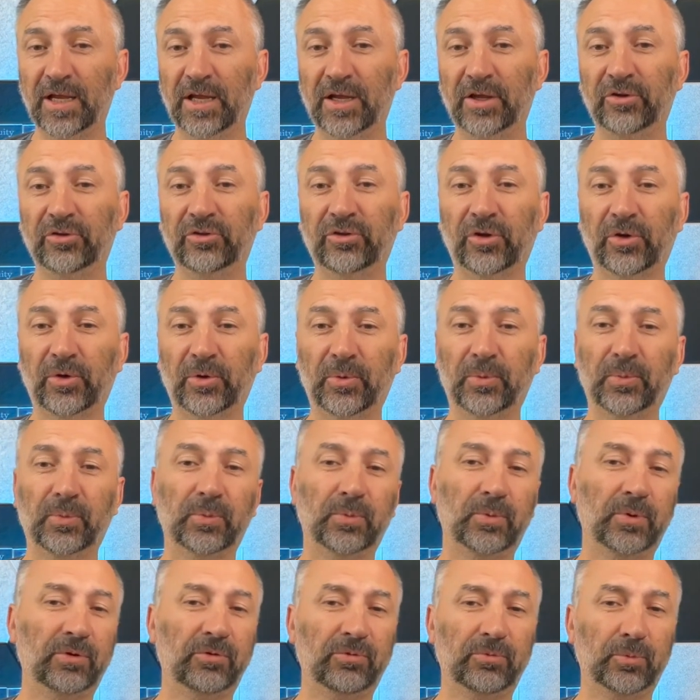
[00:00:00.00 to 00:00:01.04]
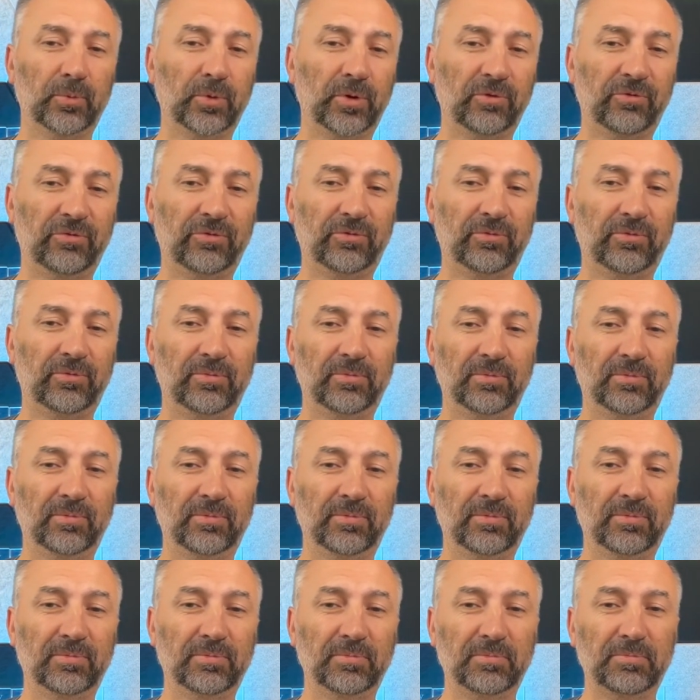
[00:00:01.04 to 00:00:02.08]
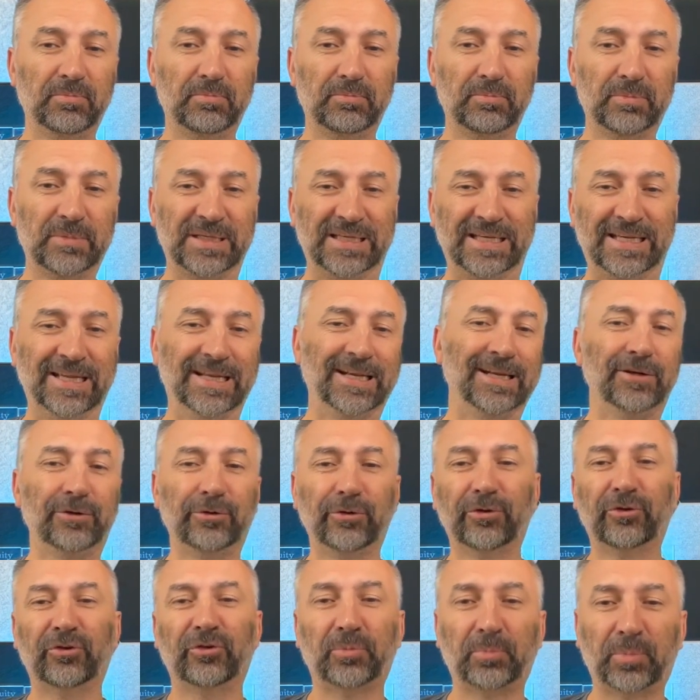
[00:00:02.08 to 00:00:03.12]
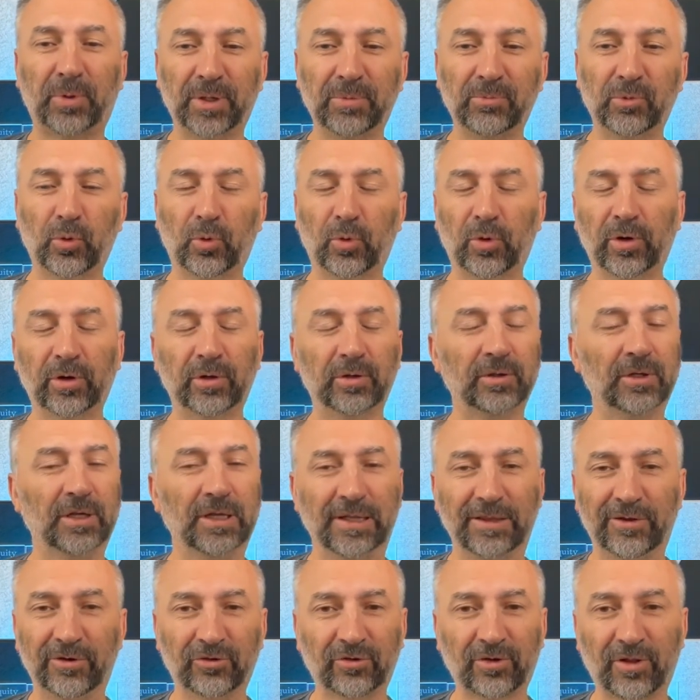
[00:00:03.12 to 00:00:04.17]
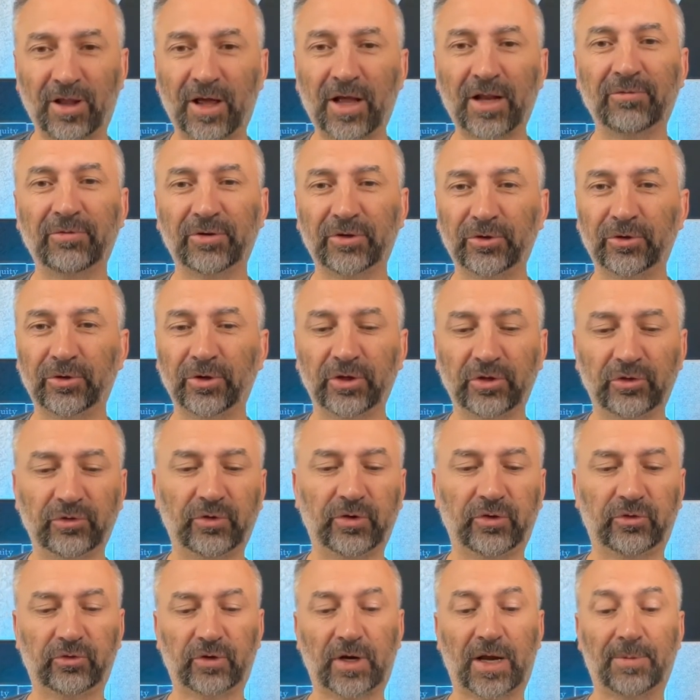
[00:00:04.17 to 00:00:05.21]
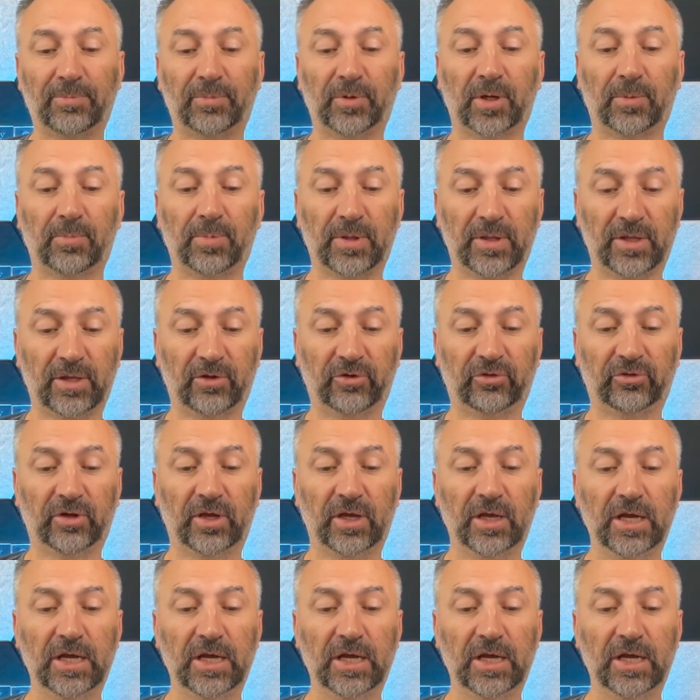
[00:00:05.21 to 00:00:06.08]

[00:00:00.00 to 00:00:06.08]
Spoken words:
So we've getting to the Supreme Court, there's a lot of attorney's fees wrapped up in this.